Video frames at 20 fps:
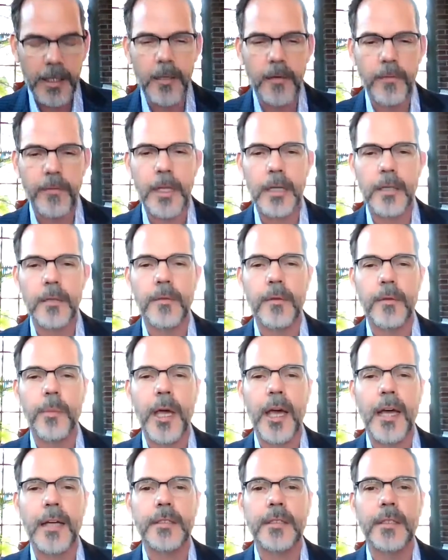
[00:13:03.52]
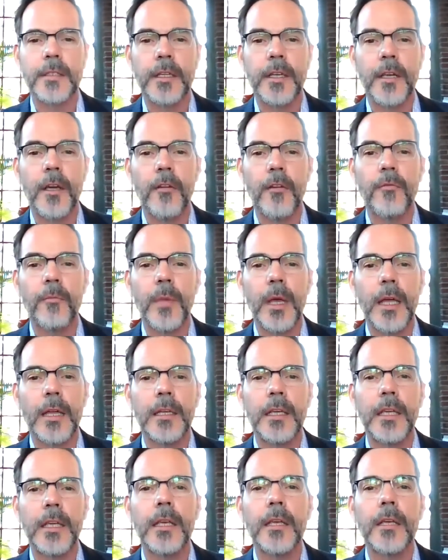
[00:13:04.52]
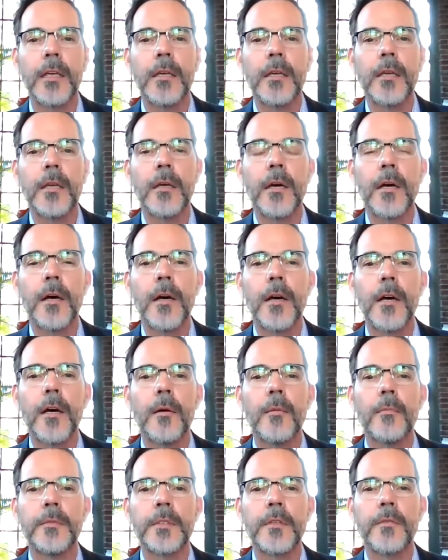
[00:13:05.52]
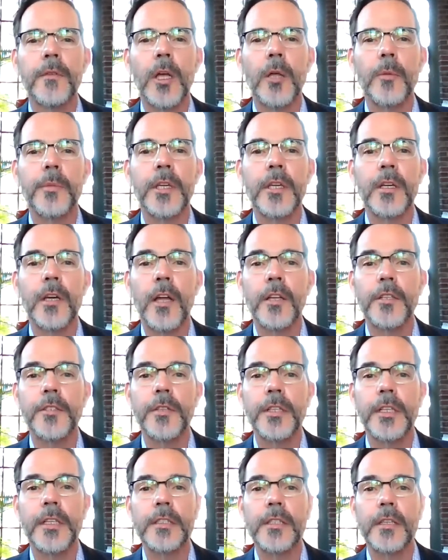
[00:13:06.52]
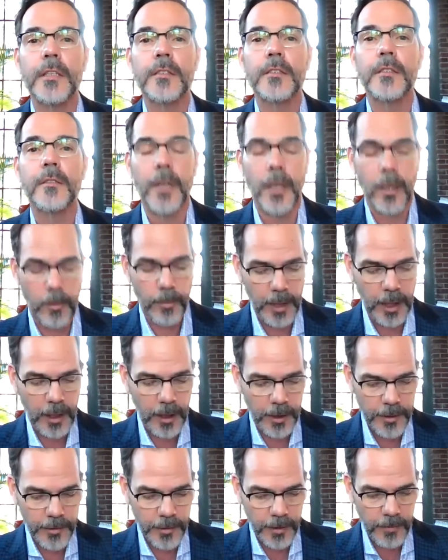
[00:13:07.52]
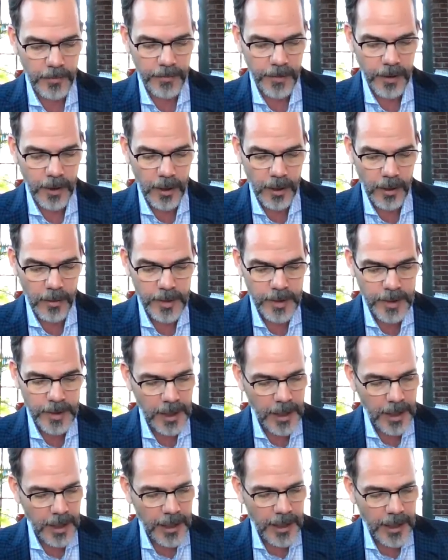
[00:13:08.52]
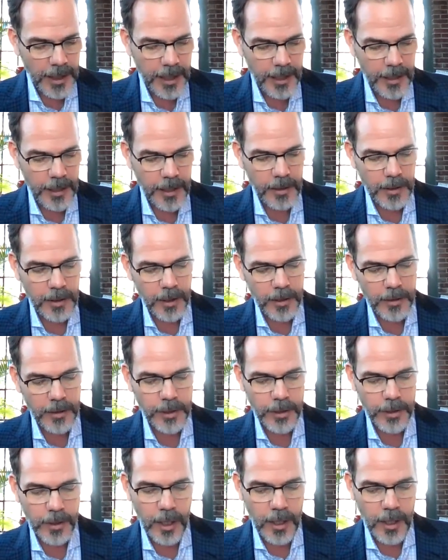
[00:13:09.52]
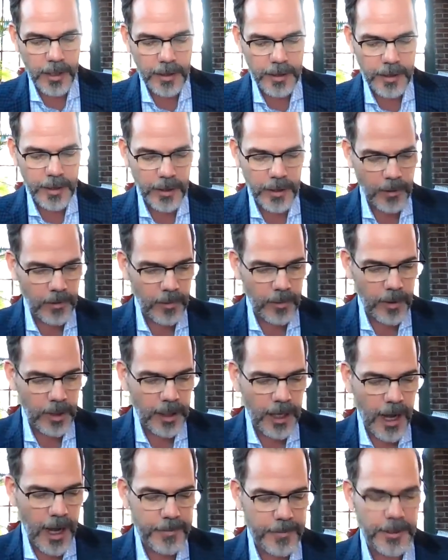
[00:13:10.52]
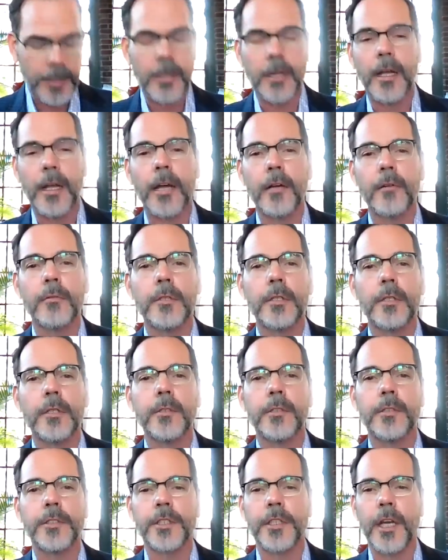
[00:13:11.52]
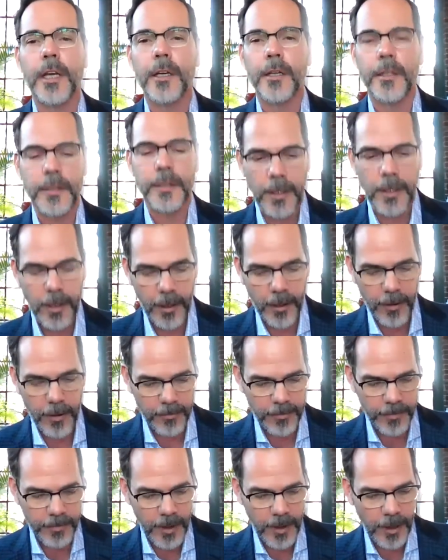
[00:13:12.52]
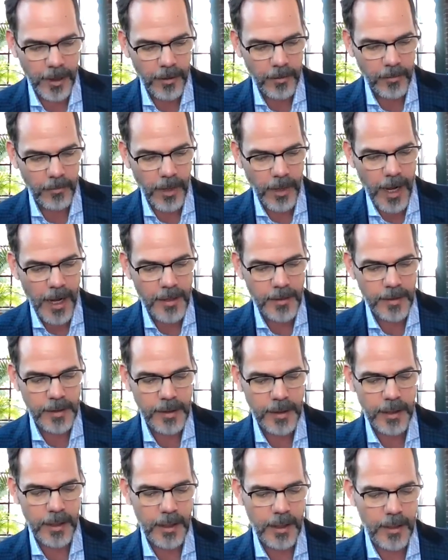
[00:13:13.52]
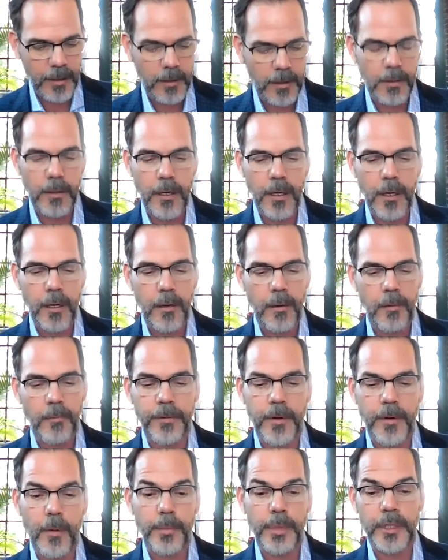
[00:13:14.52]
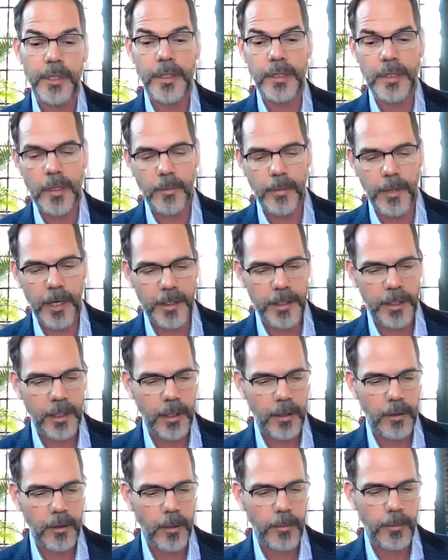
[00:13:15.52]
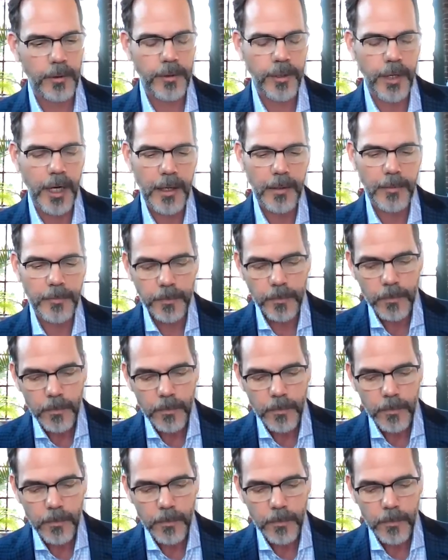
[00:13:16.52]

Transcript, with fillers: innovative capacity of many um, developing countries and developing country firms in trying to capture equitable shares of the rents in, uh, from participation in global trade.